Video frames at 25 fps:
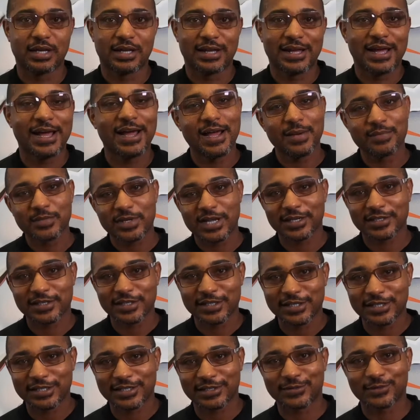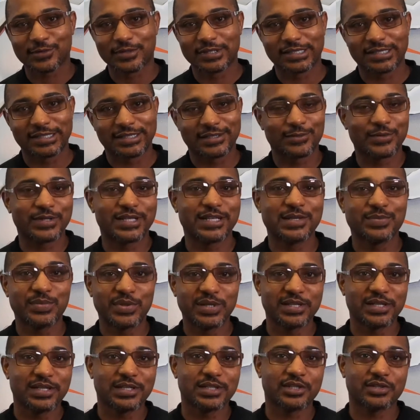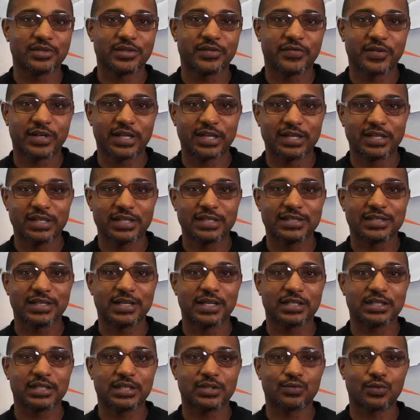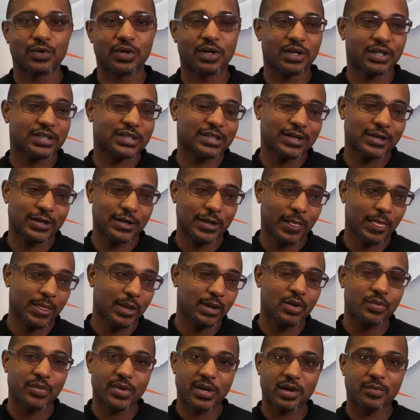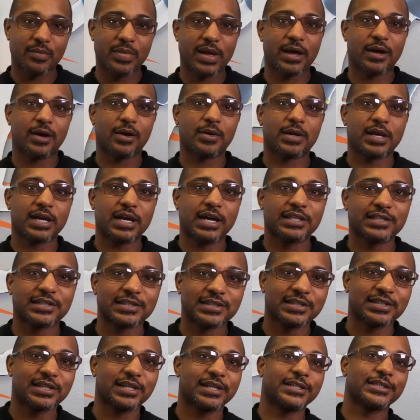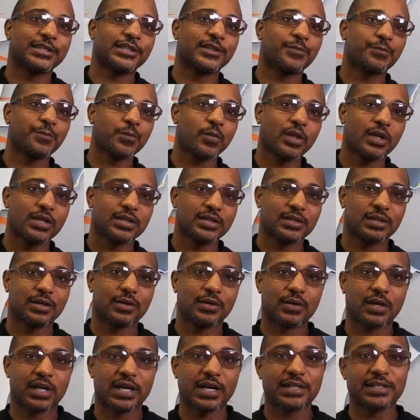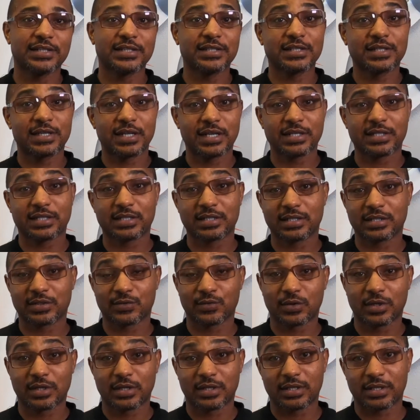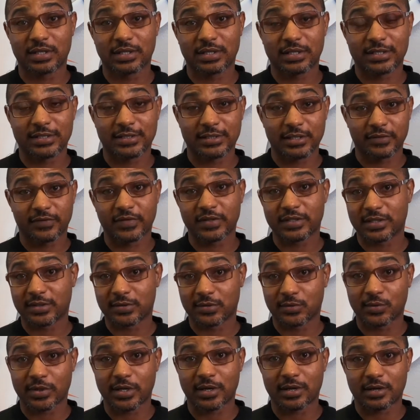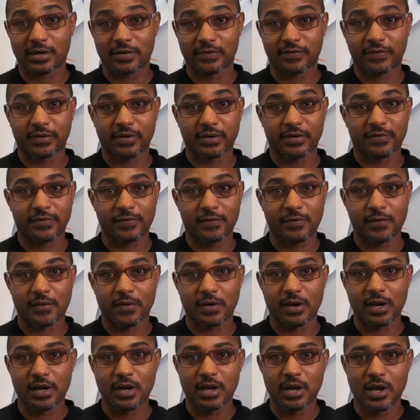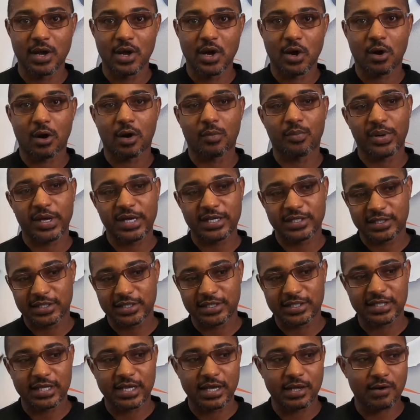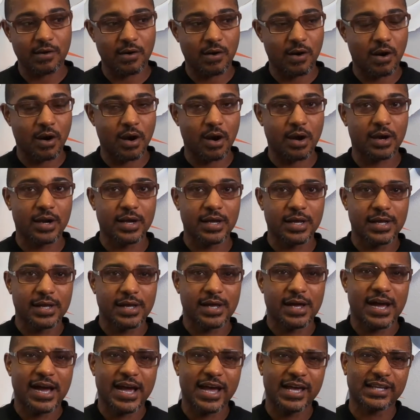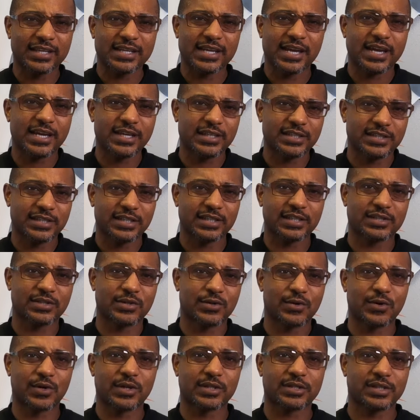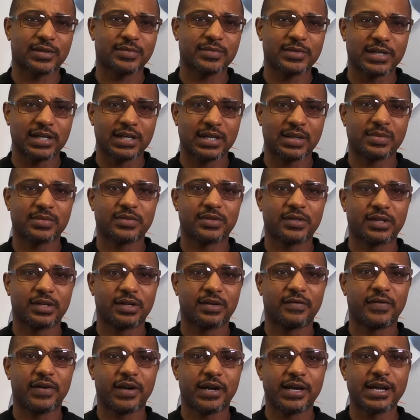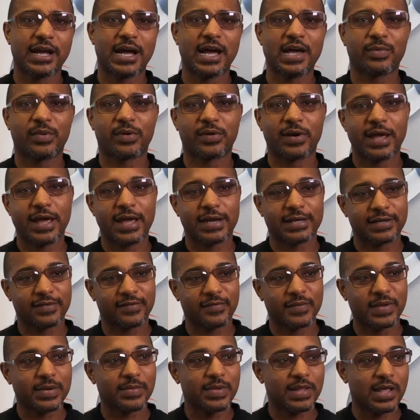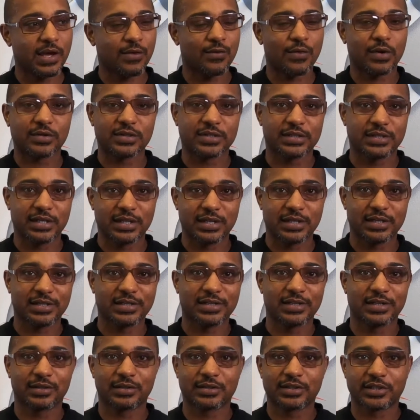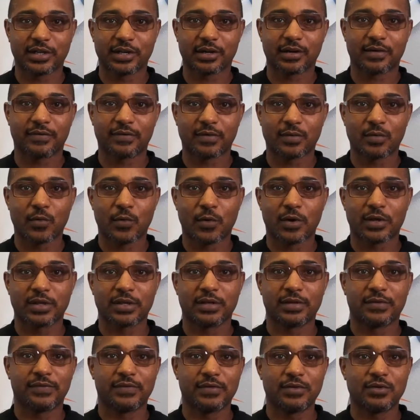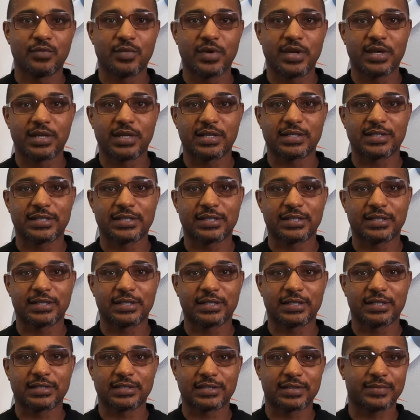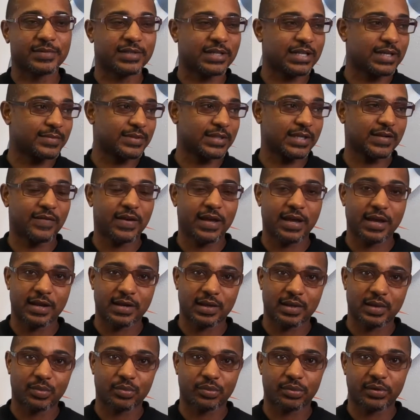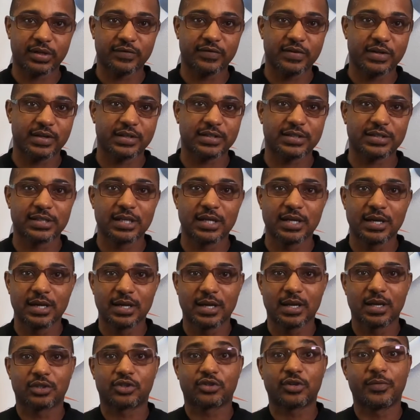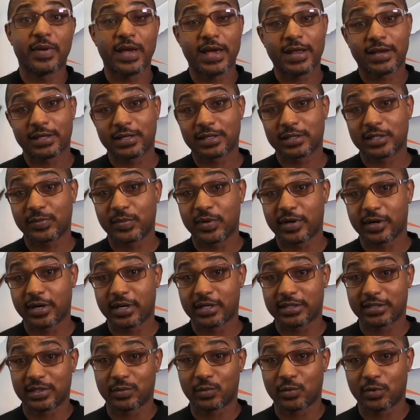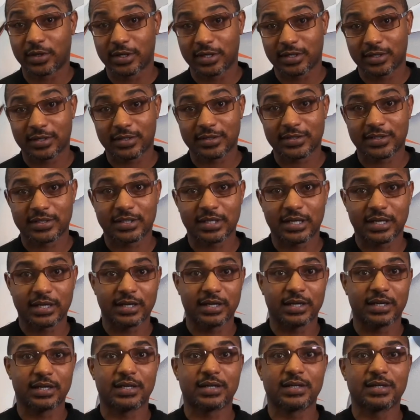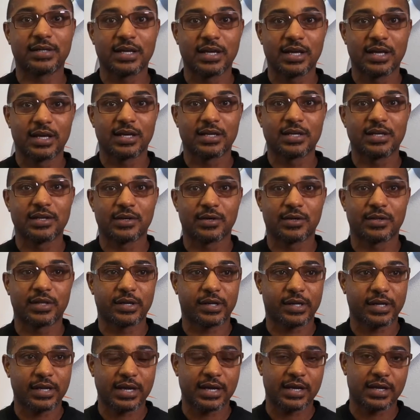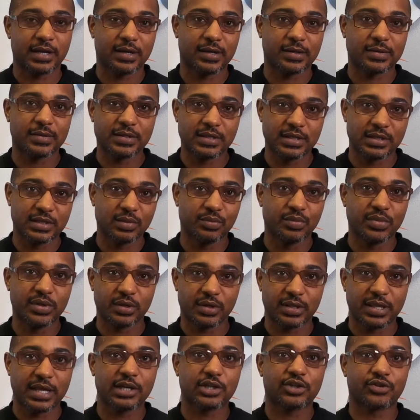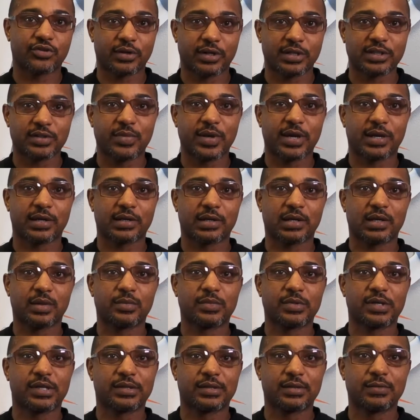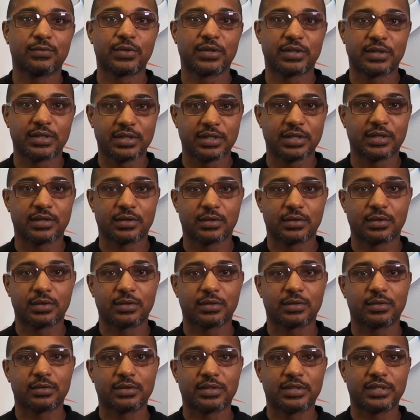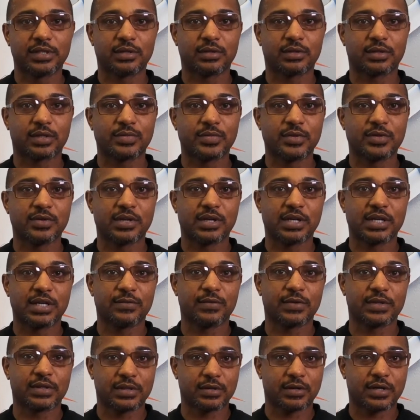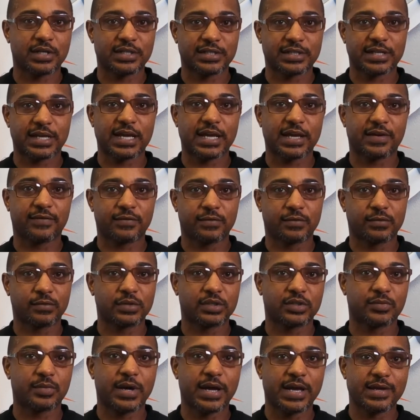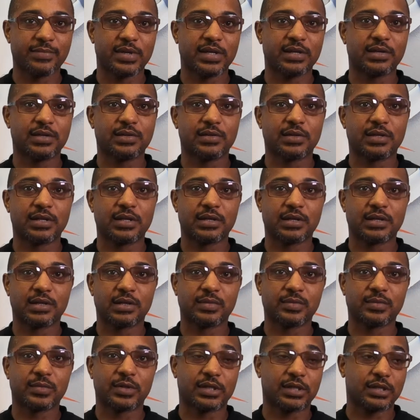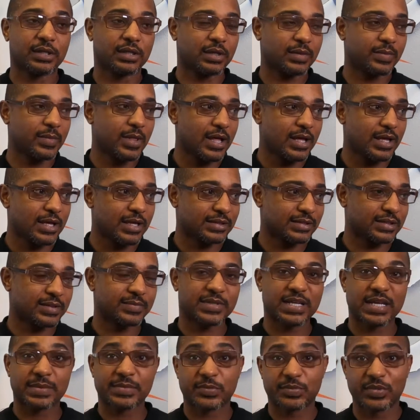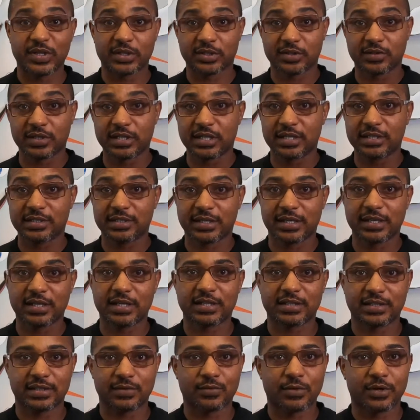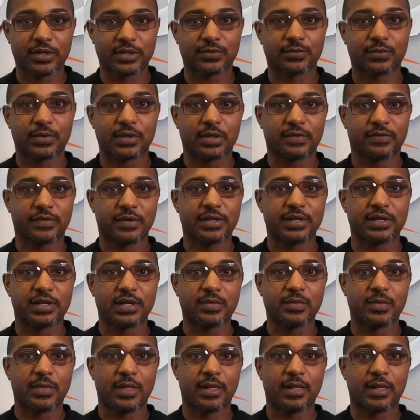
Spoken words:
Hi, I'm Dr. Cook with EP Dentistry for Kids, and I just wanted to talk a little bit about conscious sedation. So conscious sedation is one of the services we offer for our patients that are highly anxious or sometimes very hyperactive. Maybe they won't sit in a dental chair for more than a few minutes. Sometimes they've had a previous traumatic experience somewhere else, and they kind of need to build that trust back up with the dental community, with our staff, which might be new to them. Sometimes special needs kids, it works well for them.